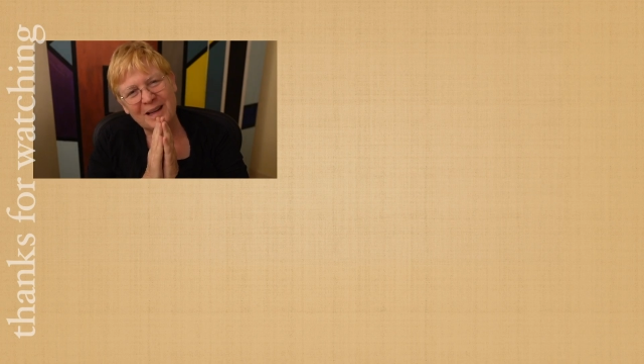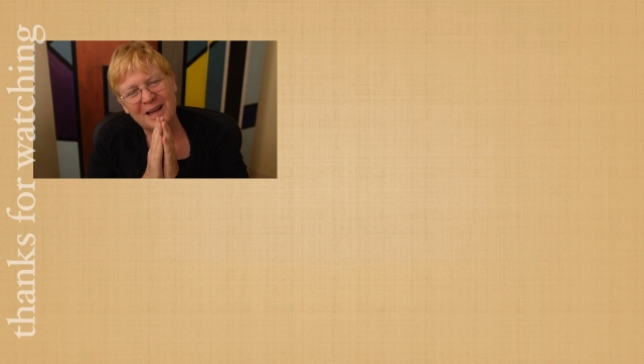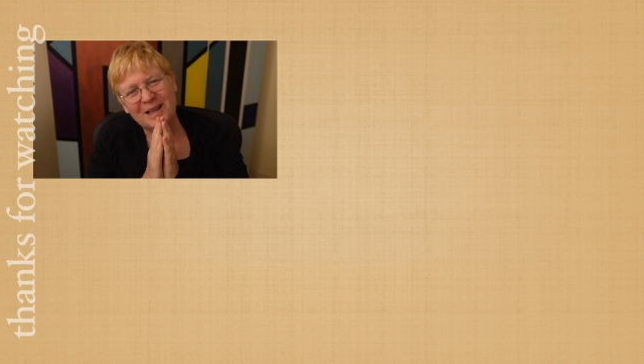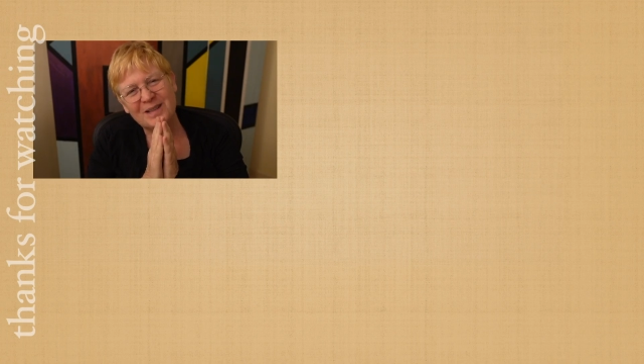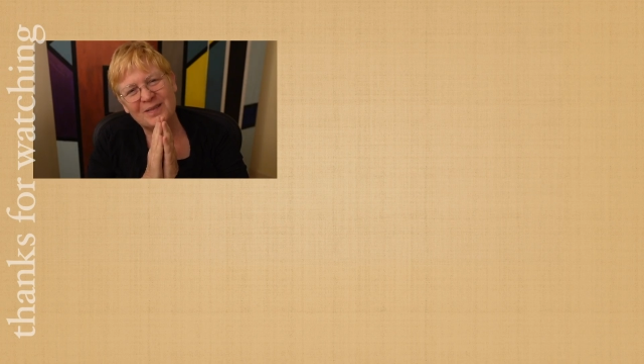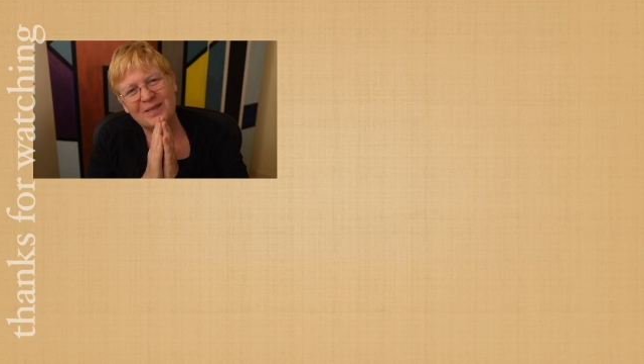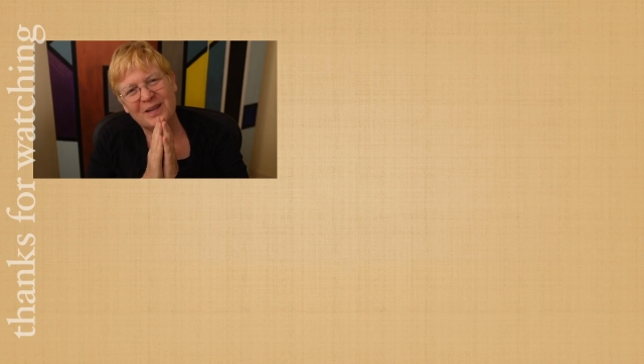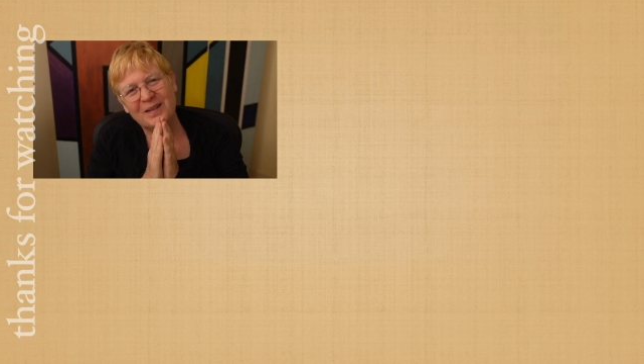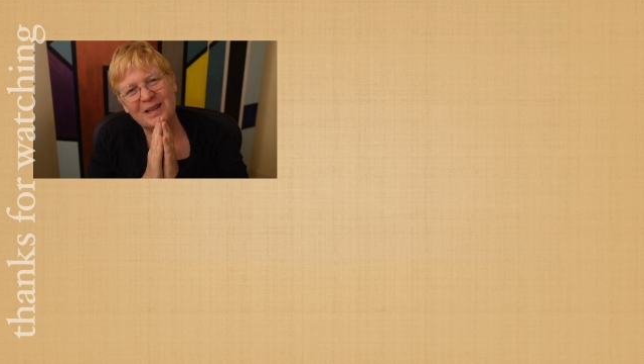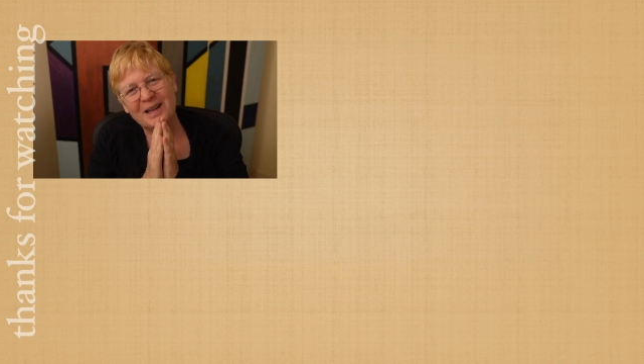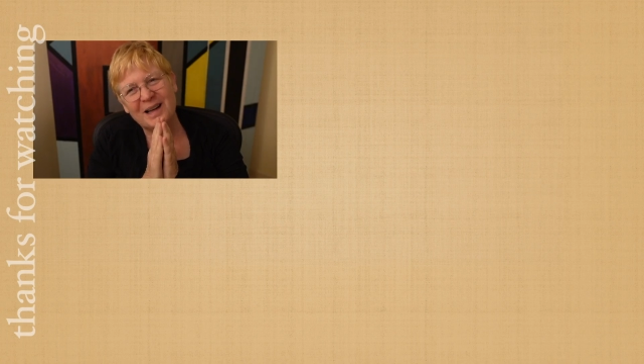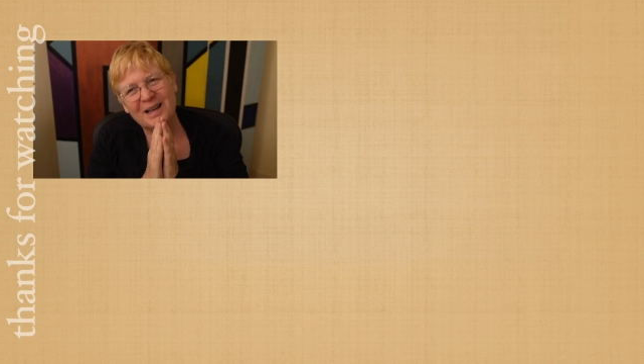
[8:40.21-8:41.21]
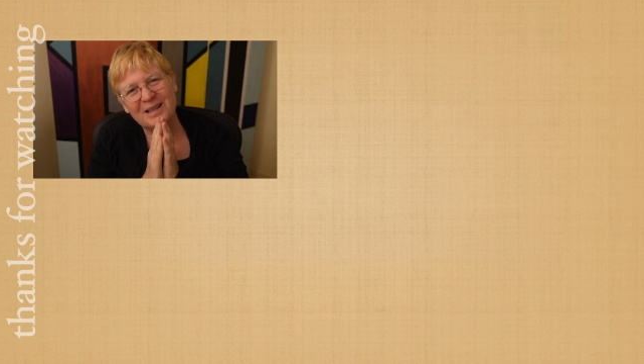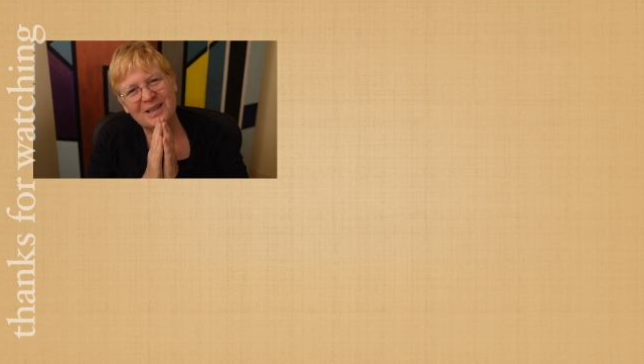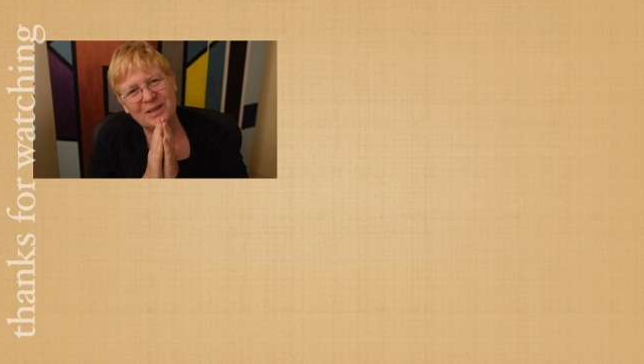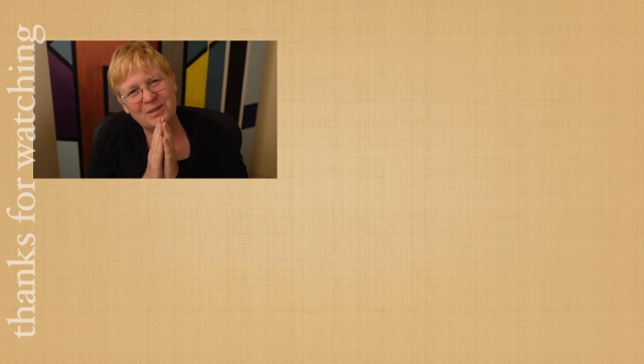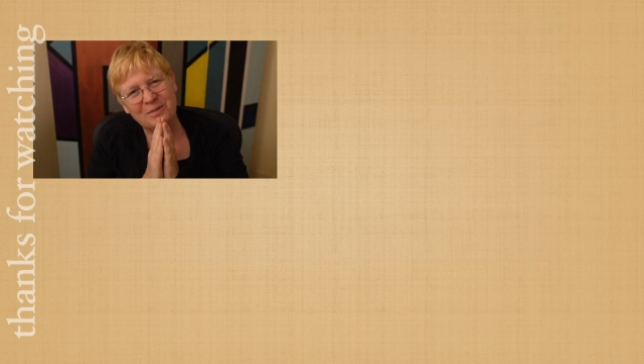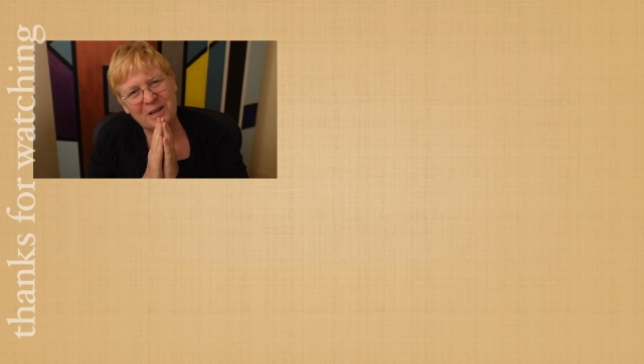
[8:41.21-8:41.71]
It's very nice
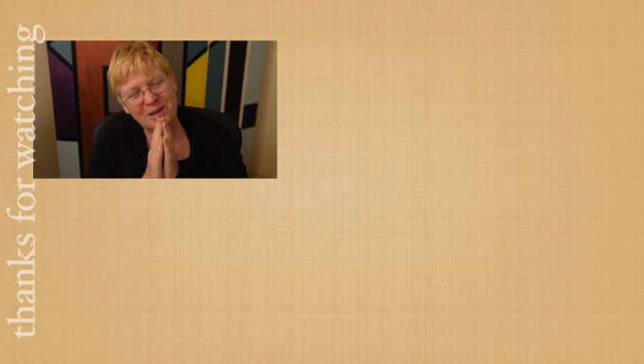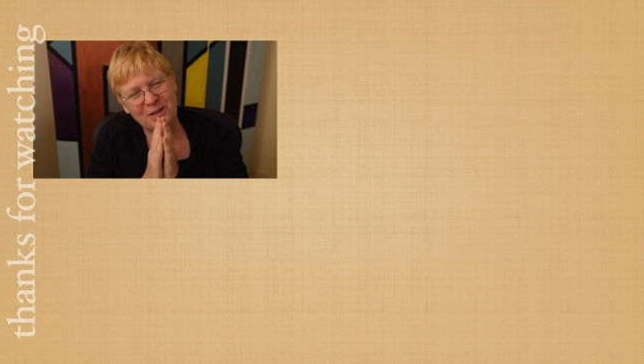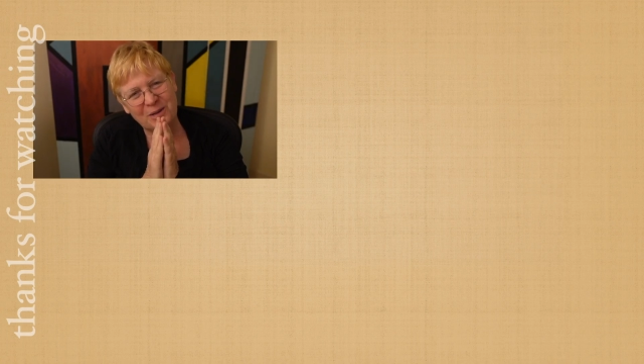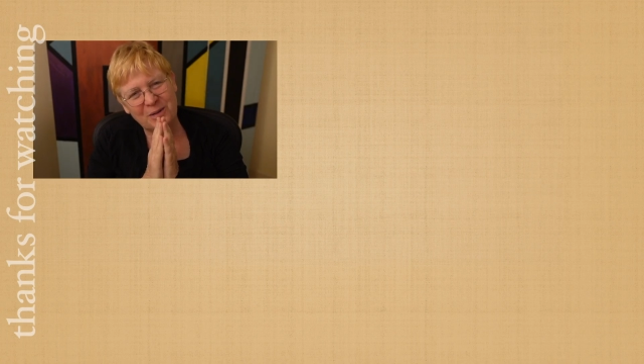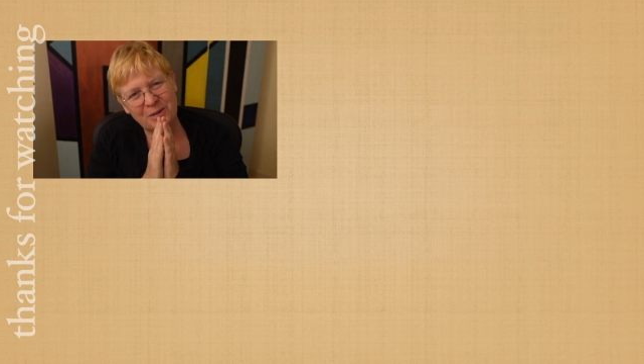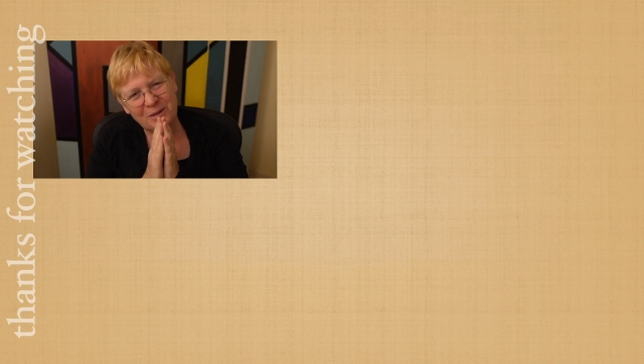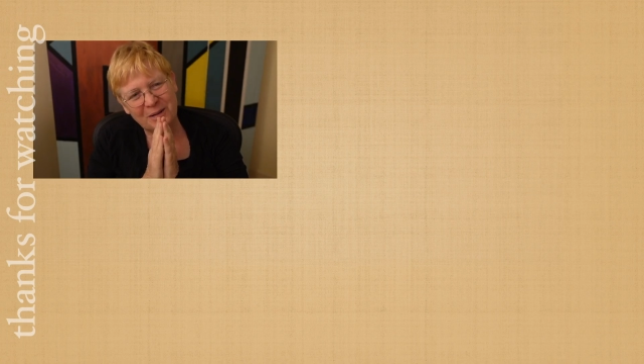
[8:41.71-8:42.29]
to meet you.